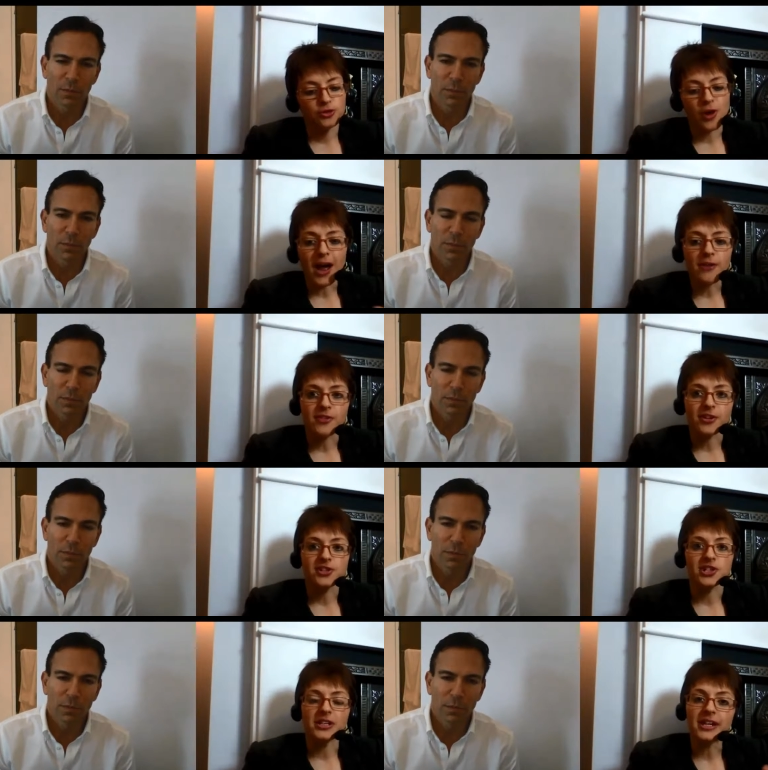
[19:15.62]

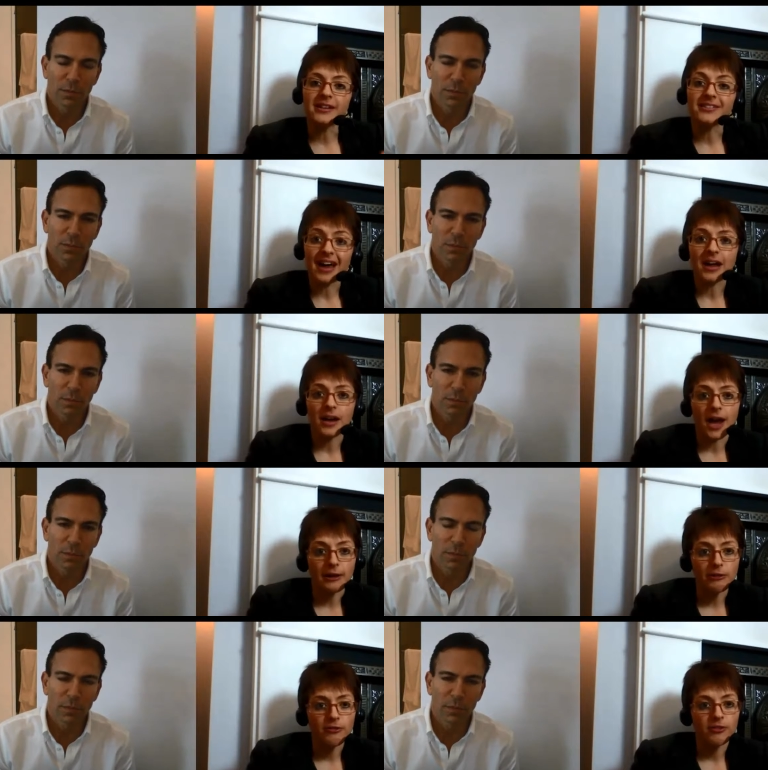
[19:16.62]
Speaker 1: driver to lead their
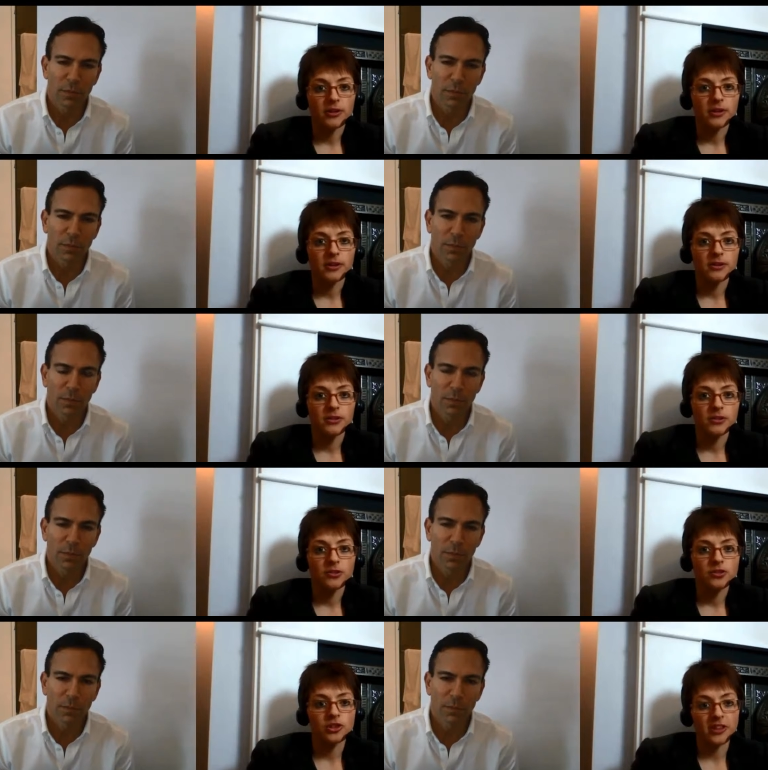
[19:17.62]
life
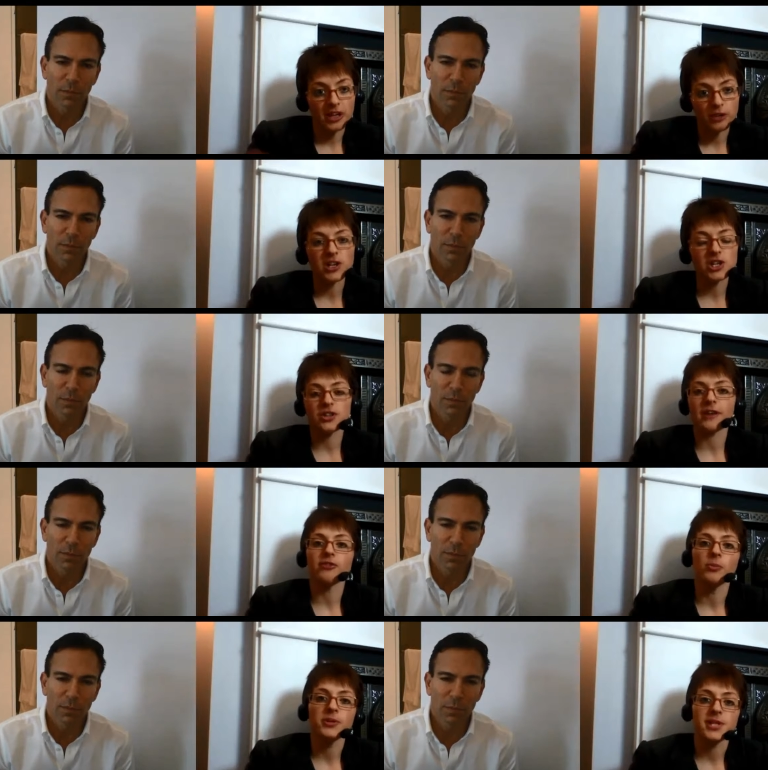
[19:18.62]
so they can reach
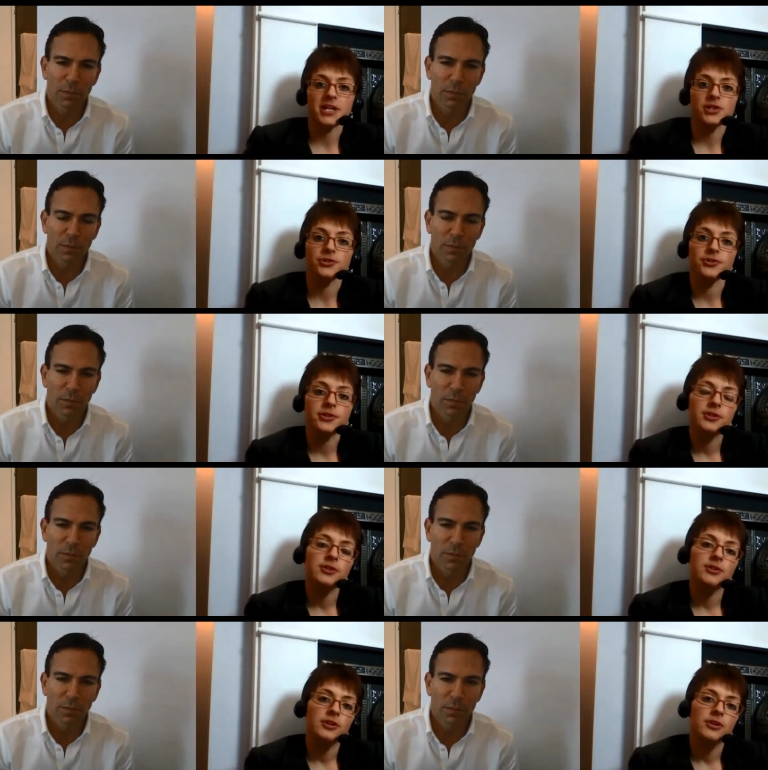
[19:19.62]
their full potential.
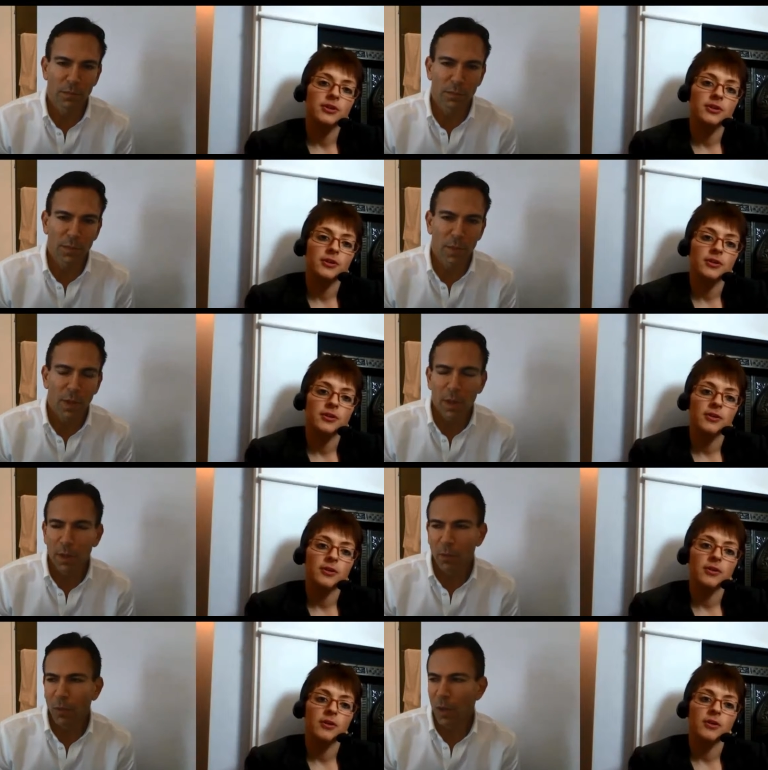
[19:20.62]

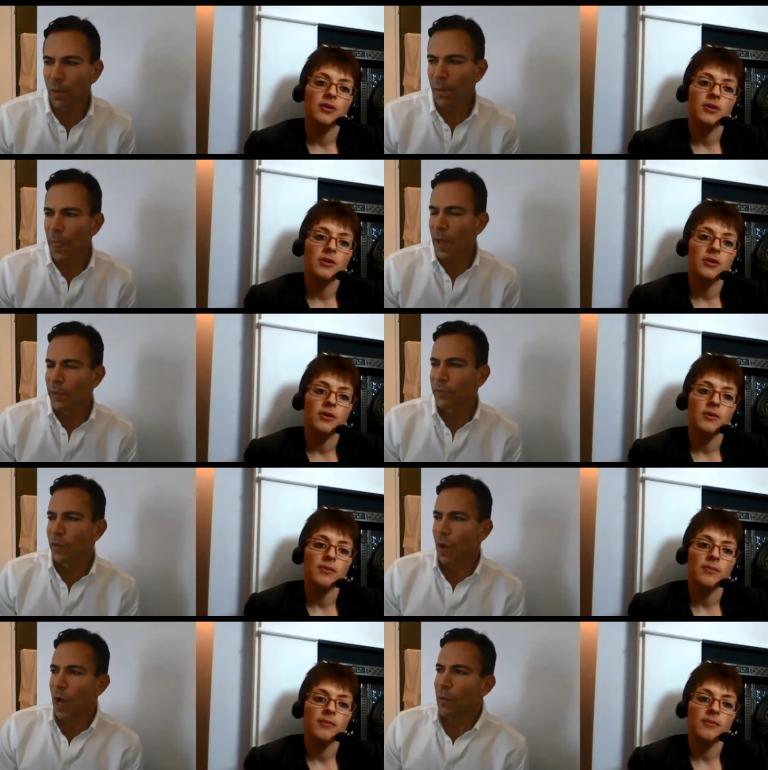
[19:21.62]
Speaker 2: Well,
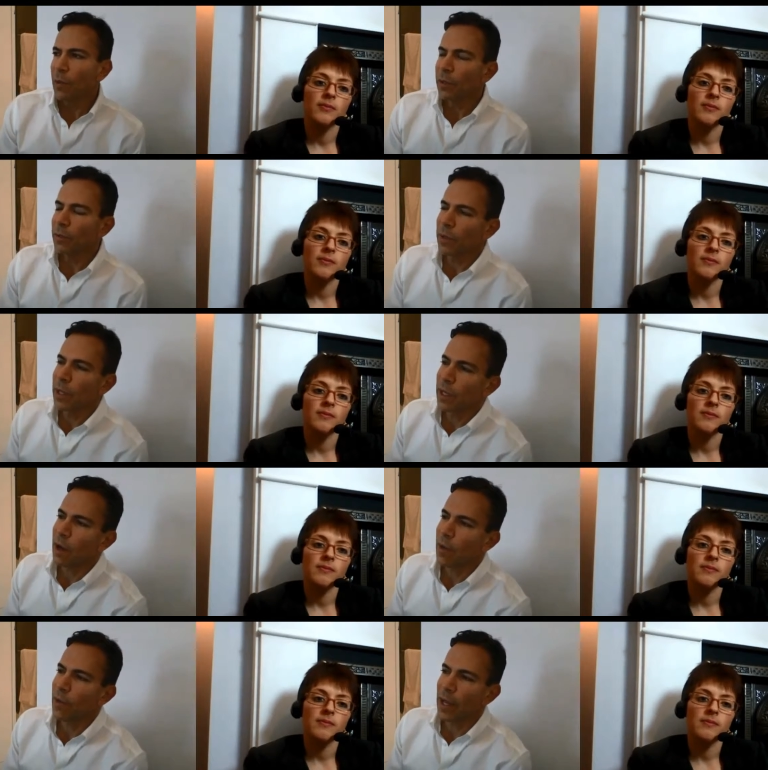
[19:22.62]
so I wouldn't really
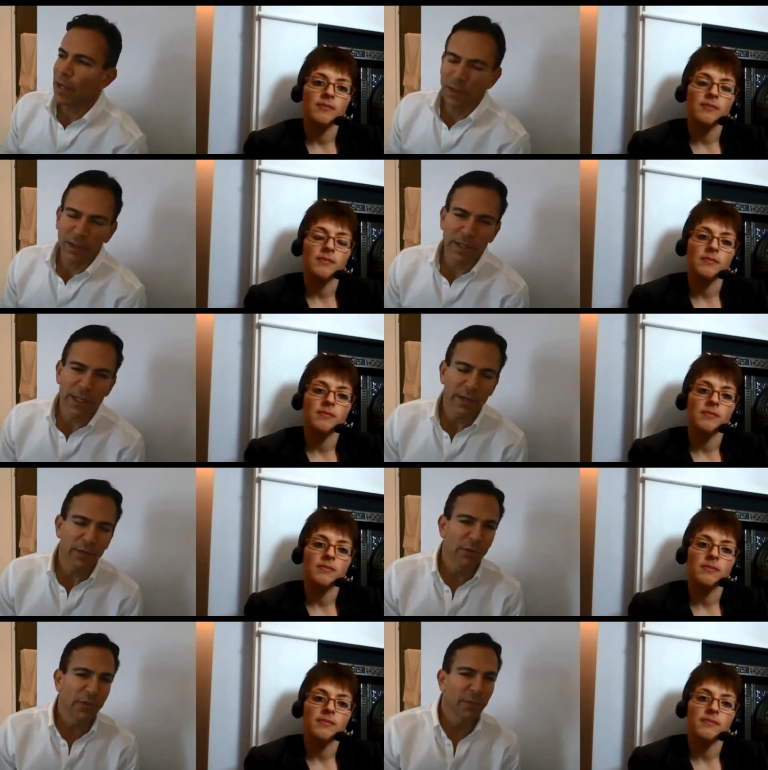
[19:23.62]
call that
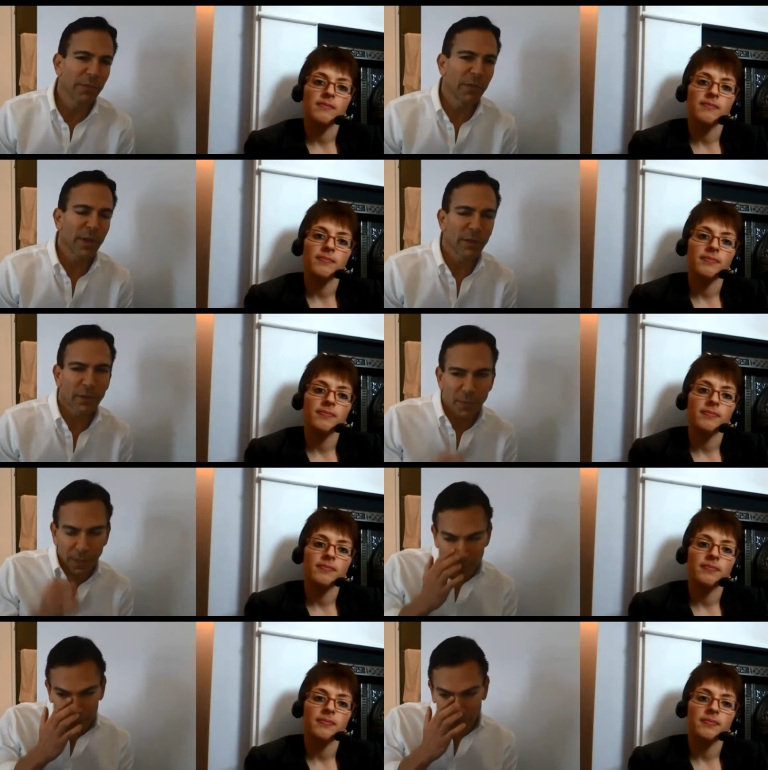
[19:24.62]
leadership skills
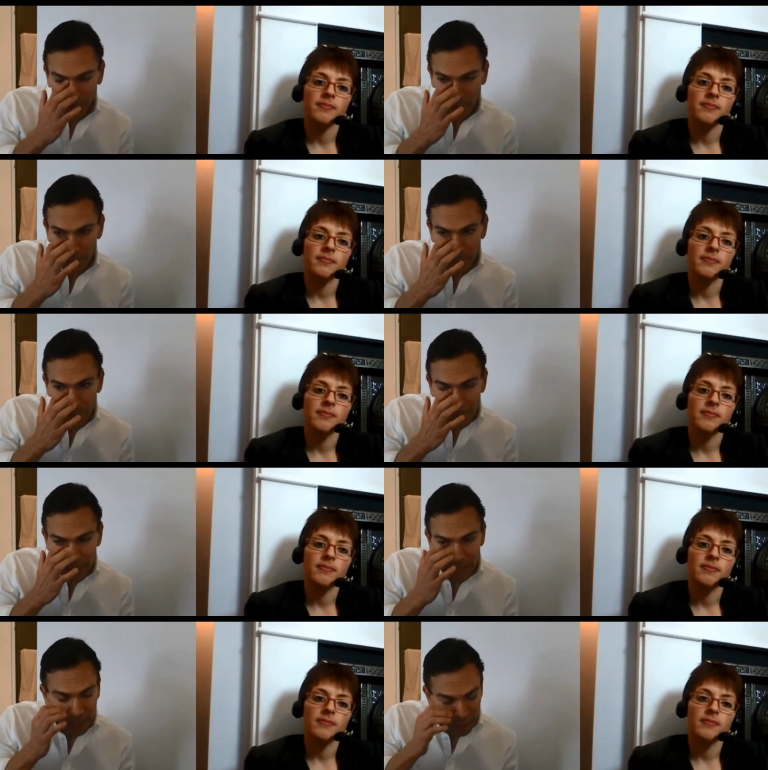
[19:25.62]
because to
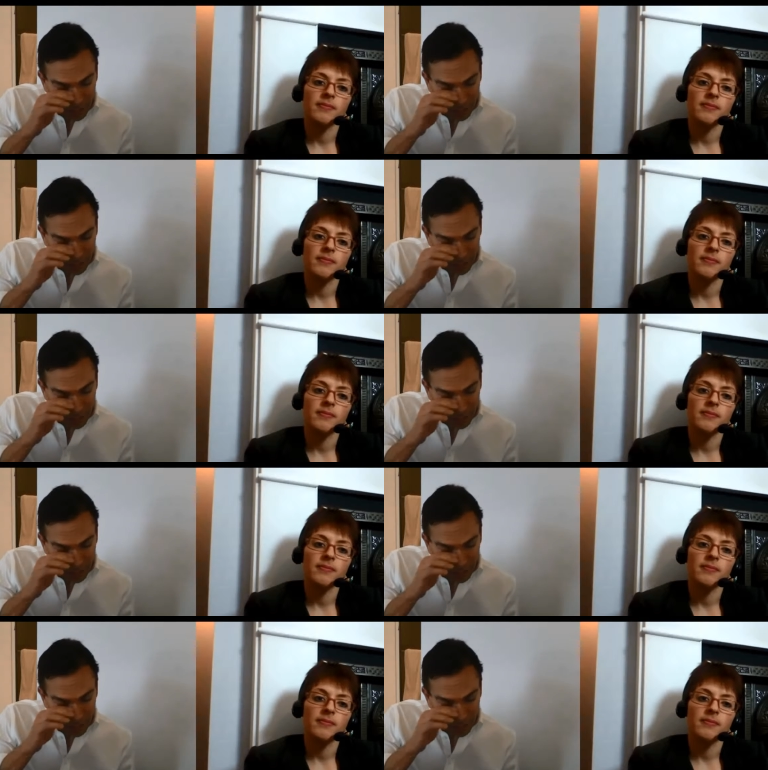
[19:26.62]
me,